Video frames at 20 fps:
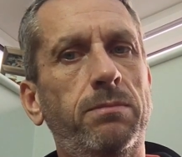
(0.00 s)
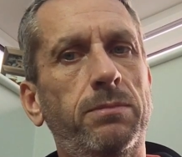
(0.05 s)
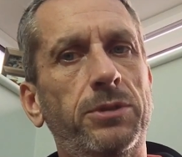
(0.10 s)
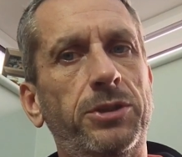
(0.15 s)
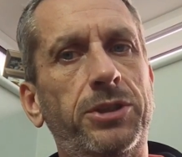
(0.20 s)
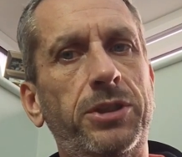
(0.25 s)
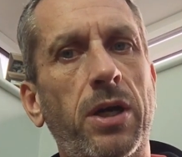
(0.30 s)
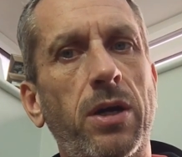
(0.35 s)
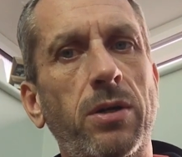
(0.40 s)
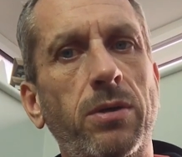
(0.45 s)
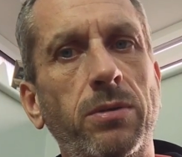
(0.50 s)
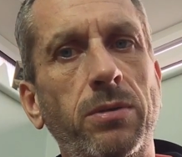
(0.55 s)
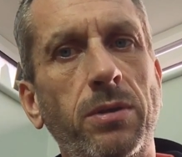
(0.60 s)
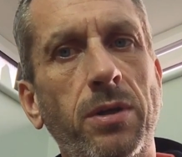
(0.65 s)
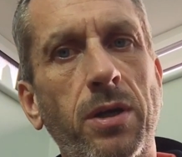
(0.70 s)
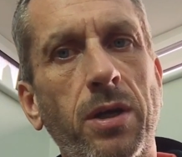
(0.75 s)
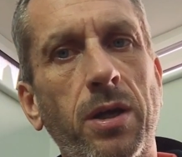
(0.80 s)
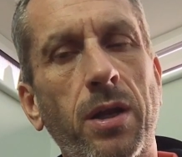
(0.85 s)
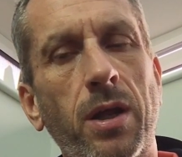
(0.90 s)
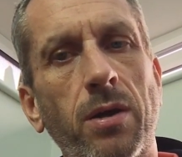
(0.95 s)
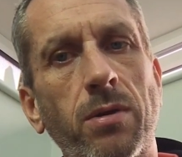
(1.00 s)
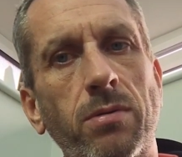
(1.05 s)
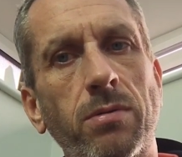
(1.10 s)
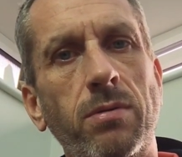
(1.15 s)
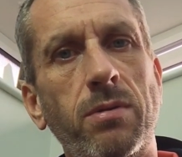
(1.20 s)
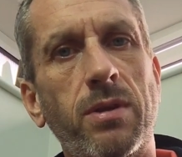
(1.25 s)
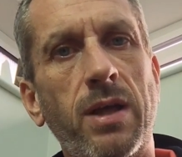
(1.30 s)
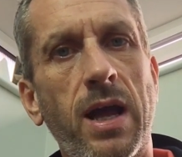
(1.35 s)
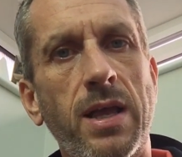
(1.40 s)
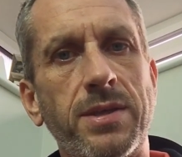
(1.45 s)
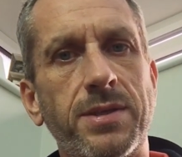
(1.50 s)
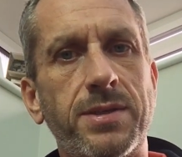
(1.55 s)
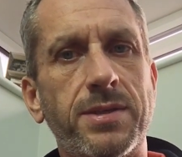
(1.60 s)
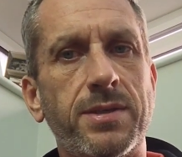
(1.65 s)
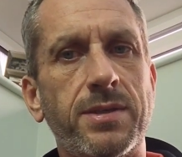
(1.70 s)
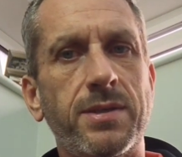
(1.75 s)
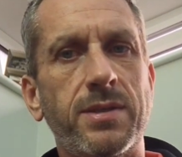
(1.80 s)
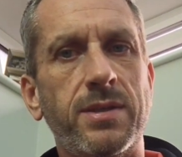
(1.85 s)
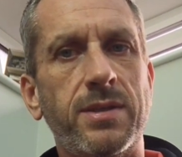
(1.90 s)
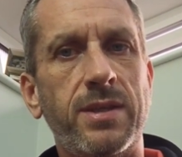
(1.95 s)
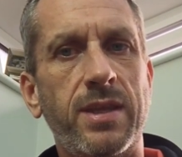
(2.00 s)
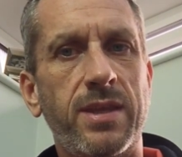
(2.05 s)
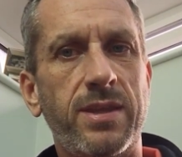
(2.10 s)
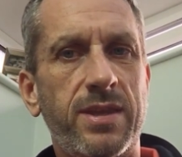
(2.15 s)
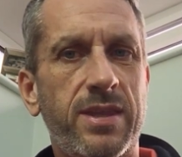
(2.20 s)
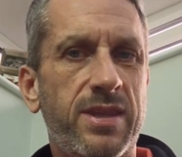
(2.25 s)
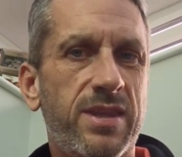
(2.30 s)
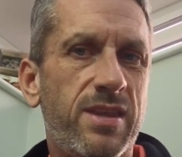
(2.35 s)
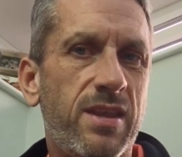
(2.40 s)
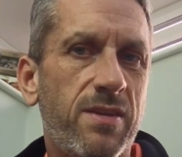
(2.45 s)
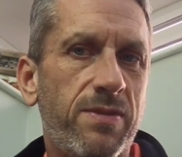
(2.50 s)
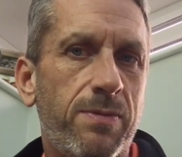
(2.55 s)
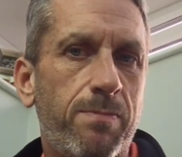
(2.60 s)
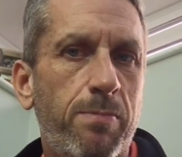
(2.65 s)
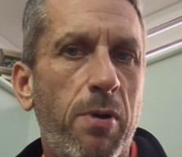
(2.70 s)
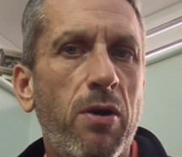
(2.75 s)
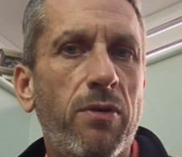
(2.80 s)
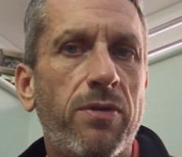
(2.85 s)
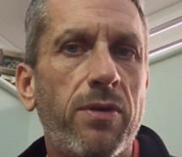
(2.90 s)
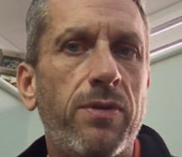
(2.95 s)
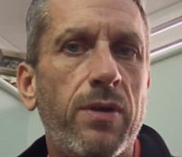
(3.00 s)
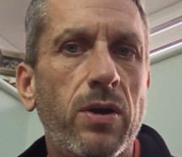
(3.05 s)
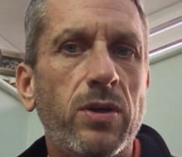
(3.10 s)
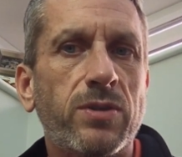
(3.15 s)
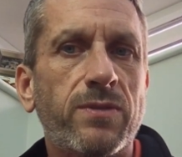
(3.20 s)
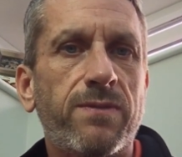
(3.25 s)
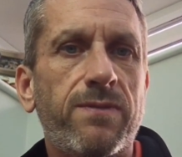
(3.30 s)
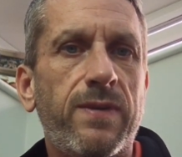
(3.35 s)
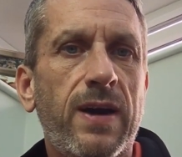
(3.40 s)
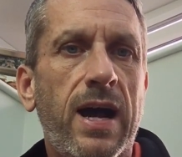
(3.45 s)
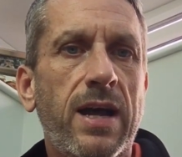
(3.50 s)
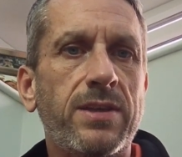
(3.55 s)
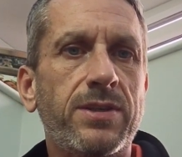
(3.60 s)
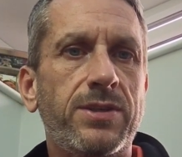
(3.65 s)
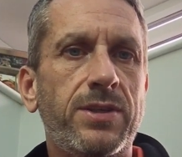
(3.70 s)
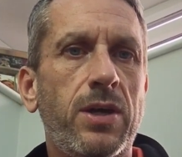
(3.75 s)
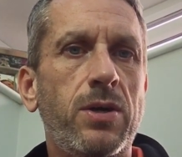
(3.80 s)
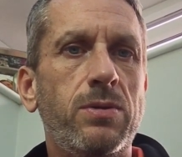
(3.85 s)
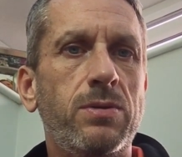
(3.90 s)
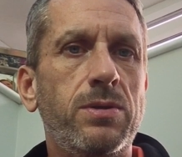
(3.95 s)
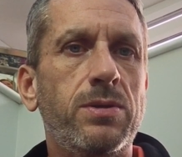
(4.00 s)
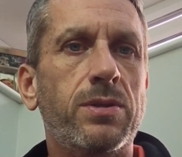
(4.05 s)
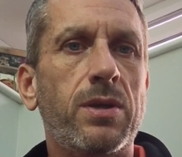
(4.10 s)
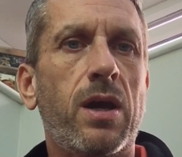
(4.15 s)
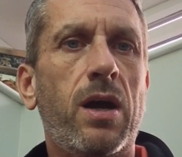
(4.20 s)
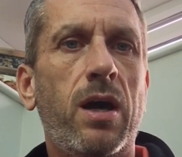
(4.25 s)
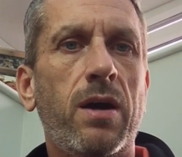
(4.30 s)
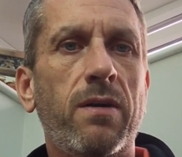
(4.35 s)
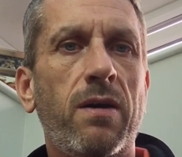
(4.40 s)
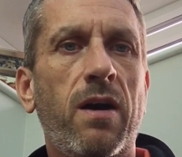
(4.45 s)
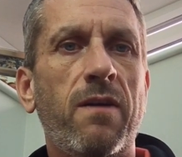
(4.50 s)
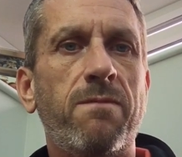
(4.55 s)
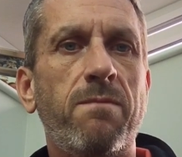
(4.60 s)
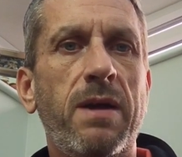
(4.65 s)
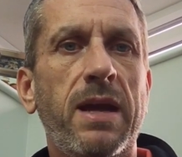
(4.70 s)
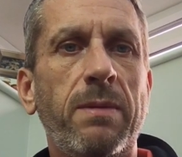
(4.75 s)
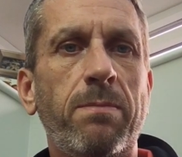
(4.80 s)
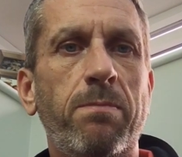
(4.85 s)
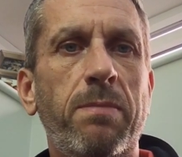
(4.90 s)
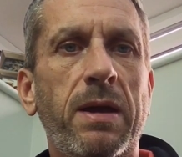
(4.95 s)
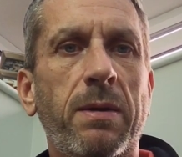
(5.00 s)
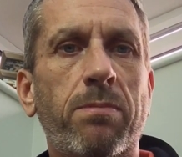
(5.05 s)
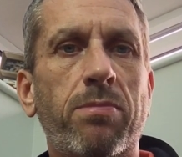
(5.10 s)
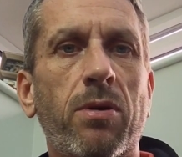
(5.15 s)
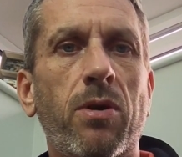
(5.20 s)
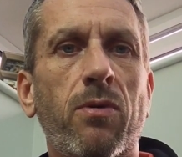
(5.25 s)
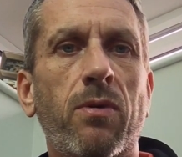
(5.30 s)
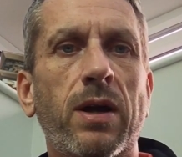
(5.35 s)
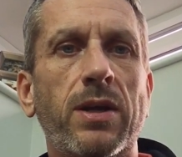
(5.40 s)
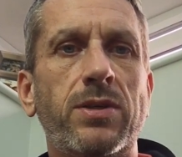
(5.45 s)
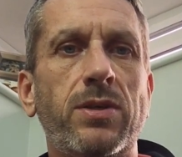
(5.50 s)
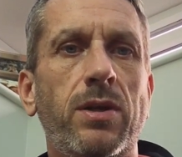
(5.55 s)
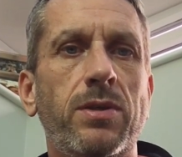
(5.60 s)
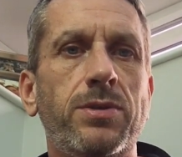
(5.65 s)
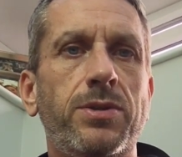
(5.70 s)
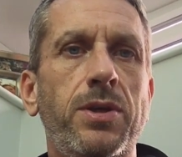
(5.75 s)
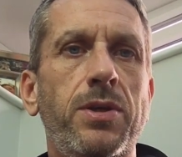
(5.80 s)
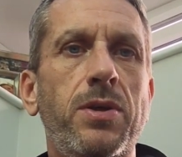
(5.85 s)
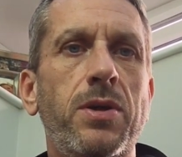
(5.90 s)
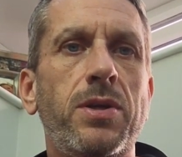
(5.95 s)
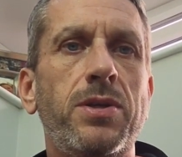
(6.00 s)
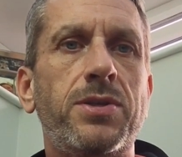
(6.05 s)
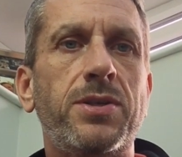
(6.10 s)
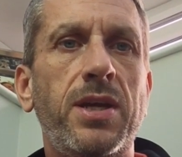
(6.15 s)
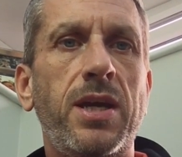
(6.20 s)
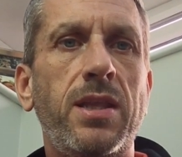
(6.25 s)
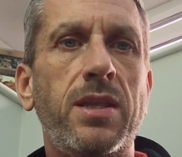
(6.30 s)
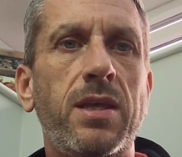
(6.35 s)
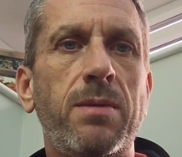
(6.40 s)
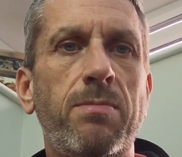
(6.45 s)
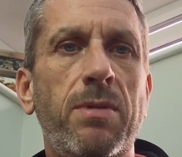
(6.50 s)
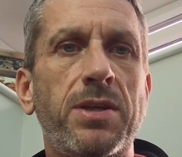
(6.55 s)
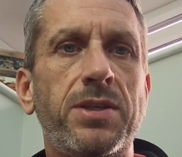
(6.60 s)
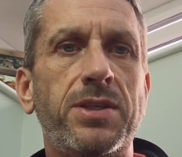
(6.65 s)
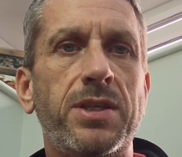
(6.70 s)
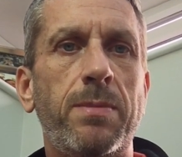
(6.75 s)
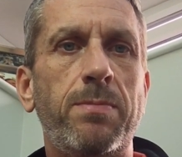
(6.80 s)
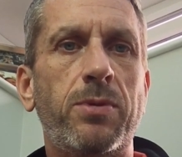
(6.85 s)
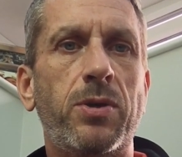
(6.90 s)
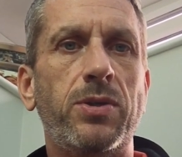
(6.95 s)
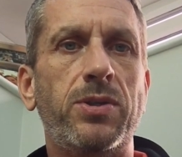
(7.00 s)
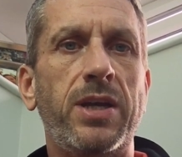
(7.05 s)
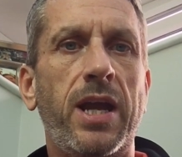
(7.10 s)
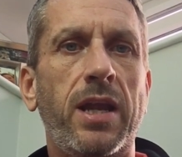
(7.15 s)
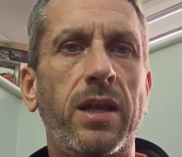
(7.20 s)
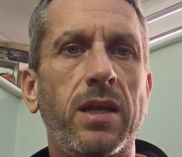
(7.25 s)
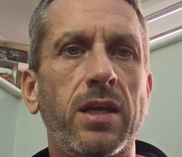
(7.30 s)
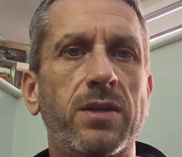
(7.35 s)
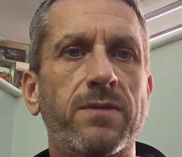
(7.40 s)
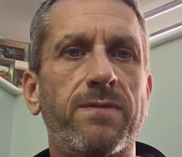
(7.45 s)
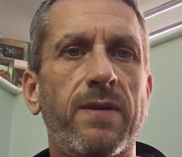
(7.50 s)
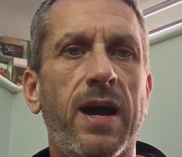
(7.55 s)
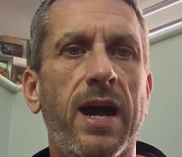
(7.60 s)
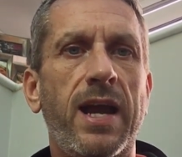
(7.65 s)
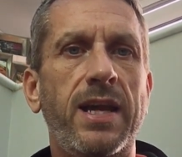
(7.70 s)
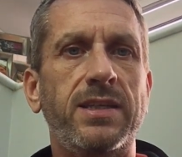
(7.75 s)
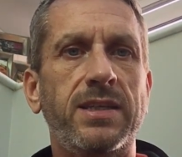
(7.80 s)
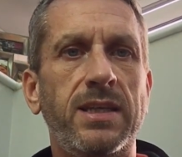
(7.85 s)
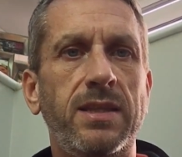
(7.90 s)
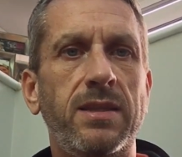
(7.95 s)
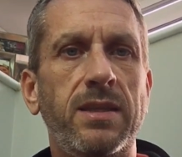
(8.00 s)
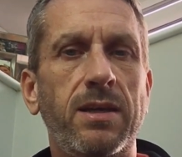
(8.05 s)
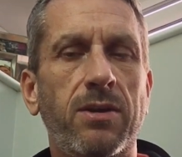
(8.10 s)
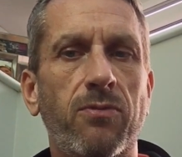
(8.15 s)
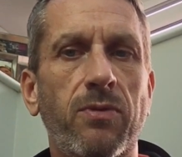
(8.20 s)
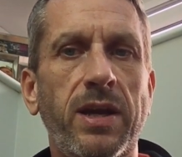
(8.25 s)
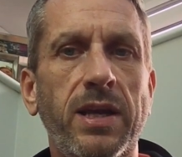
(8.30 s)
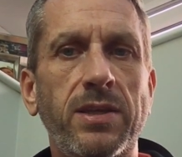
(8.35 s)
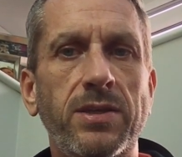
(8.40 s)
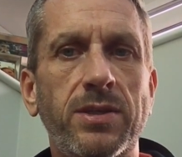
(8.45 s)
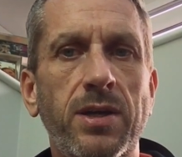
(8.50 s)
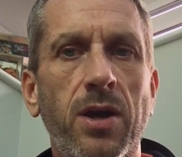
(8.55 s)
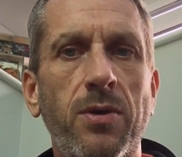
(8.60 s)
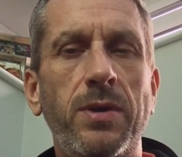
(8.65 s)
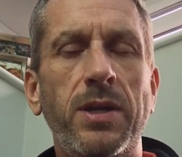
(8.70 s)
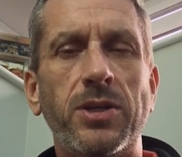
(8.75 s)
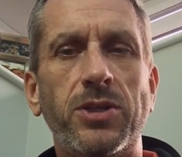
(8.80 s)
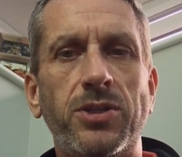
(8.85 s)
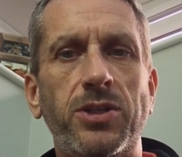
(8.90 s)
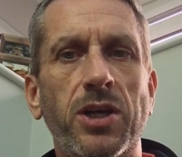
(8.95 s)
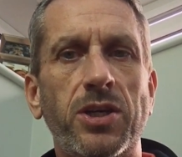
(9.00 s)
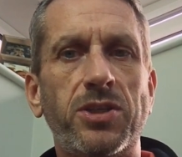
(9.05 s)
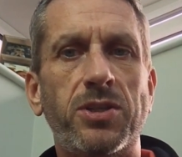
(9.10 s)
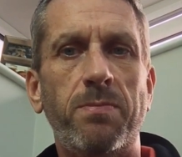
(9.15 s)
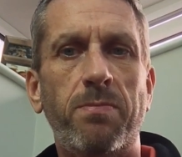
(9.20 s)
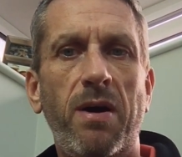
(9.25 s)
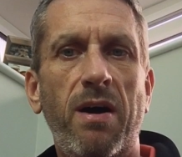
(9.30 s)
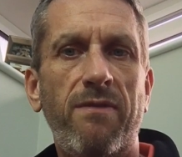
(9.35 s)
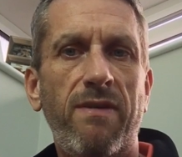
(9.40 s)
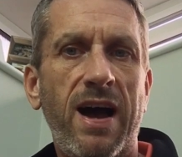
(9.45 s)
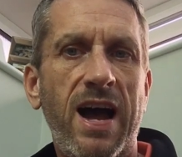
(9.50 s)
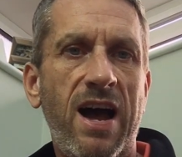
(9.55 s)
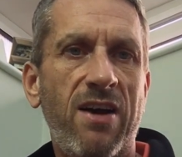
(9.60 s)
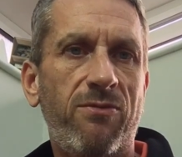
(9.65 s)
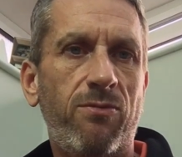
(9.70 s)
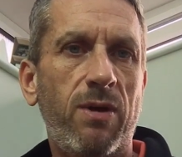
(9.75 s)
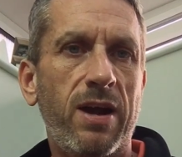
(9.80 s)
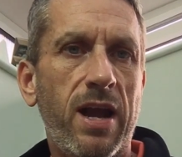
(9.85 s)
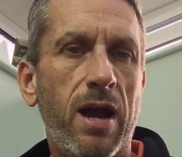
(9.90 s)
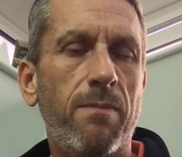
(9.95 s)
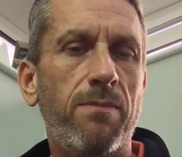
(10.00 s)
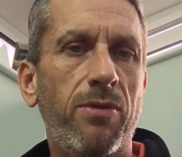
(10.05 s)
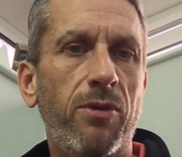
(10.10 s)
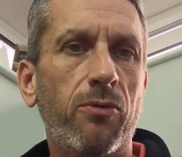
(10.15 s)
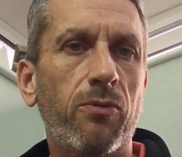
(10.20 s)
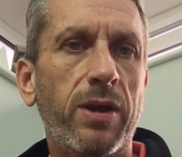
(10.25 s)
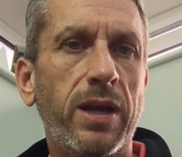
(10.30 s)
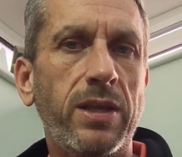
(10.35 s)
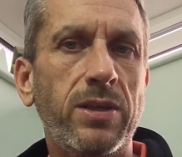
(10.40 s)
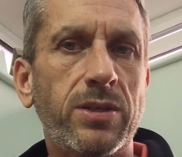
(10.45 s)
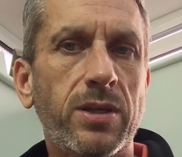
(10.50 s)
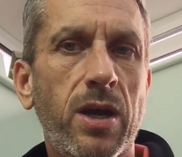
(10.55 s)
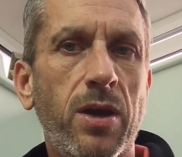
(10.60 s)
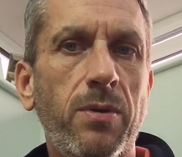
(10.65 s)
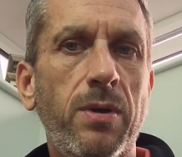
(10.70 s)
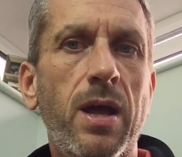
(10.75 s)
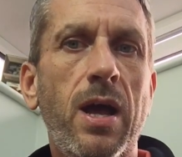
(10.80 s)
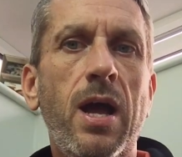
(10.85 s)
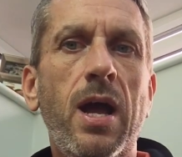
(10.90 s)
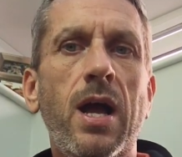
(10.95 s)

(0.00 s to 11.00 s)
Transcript: So, you know, that's both of those fat zones I've made big progress on. So you can see that my subcutaneous fat is in the green zone. It's just above halfway up the green zone.